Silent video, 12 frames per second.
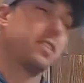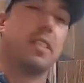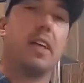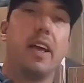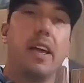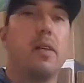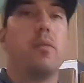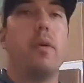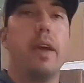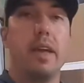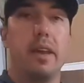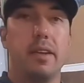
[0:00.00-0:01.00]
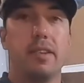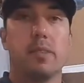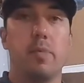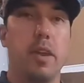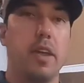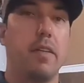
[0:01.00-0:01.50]
Lightweight
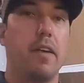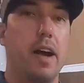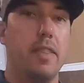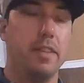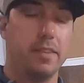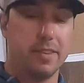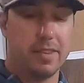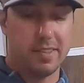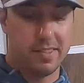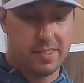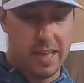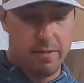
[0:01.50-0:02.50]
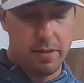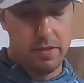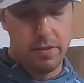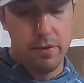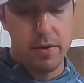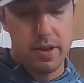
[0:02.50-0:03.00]
Spinning Rod. This is a
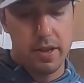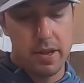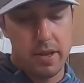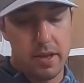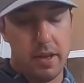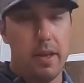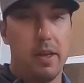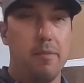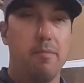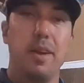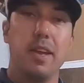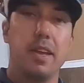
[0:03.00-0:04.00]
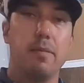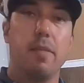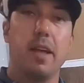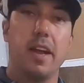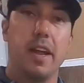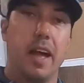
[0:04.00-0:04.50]
7.3 medium
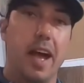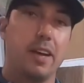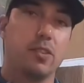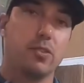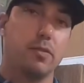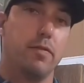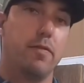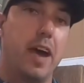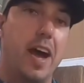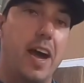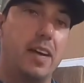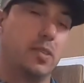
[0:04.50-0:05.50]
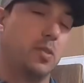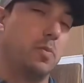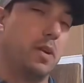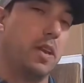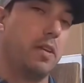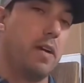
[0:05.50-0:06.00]
light, extra fast
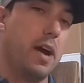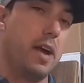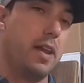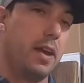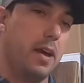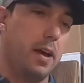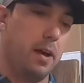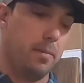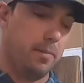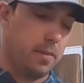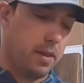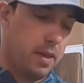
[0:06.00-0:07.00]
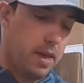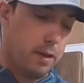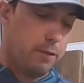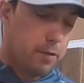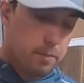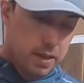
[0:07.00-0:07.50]
spinning rod.
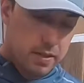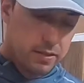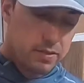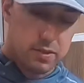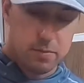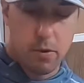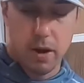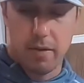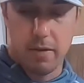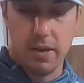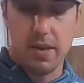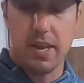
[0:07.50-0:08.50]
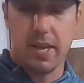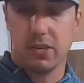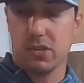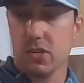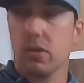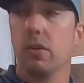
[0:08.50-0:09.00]
And for me, this is more of a
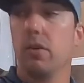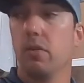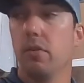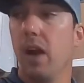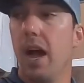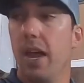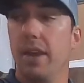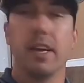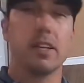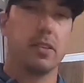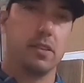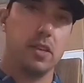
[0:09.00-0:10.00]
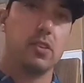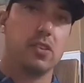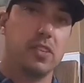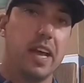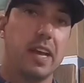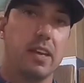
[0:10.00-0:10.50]
niche rod,
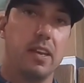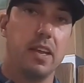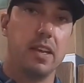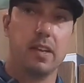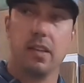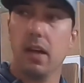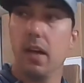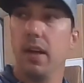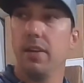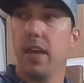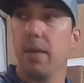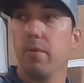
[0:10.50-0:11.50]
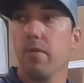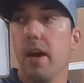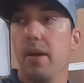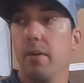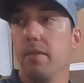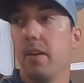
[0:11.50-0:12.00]
niche technique type of
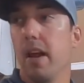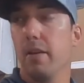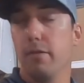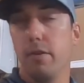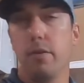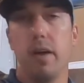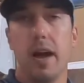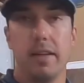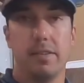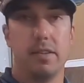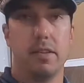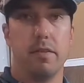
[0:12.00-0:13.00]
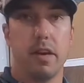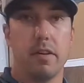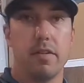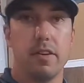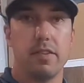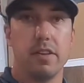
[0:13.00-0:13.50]
rod. We've got a few rods in the
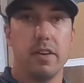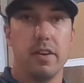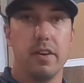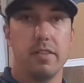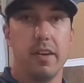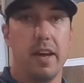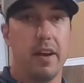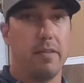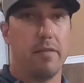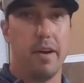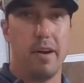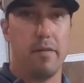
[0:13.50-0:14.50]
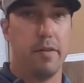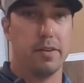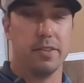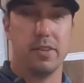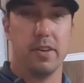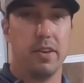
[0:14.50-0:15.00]
Victory series that are very
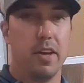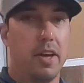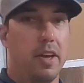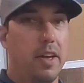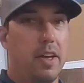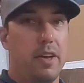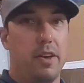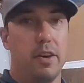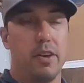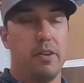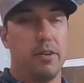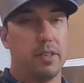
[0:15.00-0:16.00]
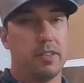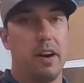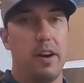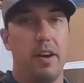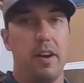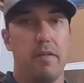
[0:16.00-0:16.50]
versatile. You can do a
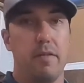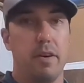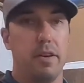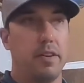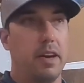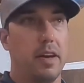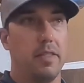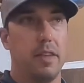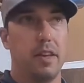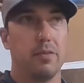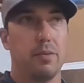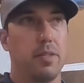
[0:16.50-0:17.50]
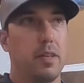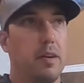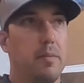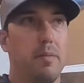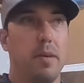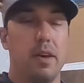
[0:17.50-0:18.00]
ton of different things with
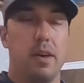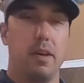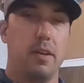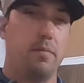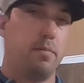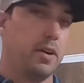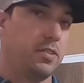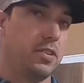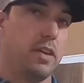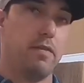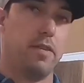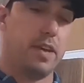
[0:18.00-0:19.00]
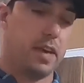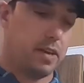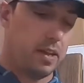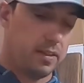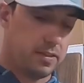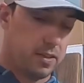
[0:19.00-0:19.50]
them, a bunch of different
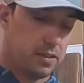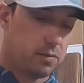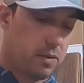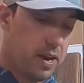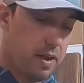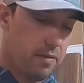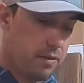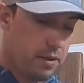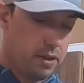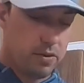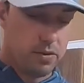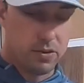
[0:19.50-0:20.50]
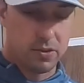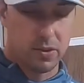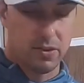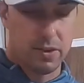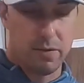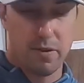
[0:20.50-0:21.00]
techniques. This one I really use
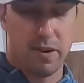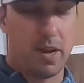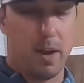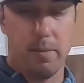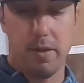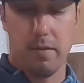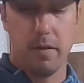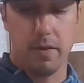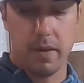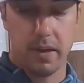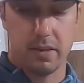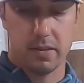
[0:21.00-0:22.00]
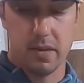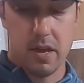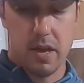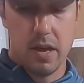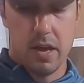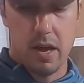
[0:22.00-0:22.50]
only for a couple different things.
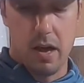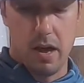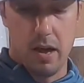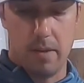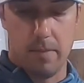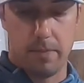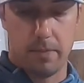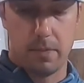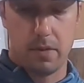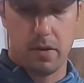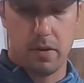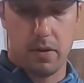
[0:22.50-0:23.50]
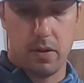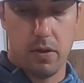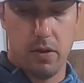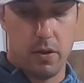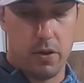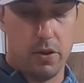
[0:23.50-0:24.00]

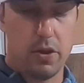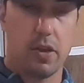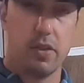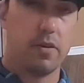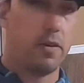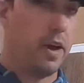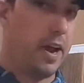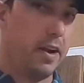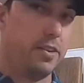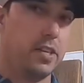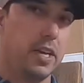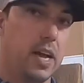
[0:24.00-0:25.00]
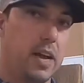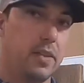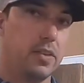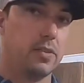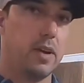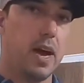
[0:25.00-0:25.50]
You could throw a hair jig on
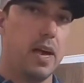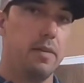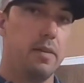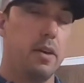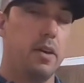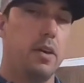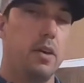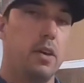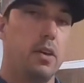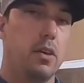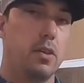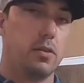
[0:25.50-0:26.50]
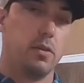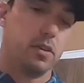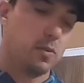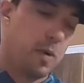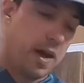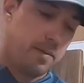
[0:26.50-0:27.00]
this rod. You could throw a
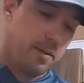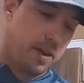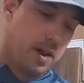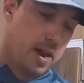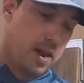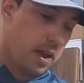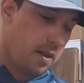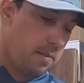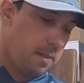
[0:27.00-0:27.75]
spy bait on it.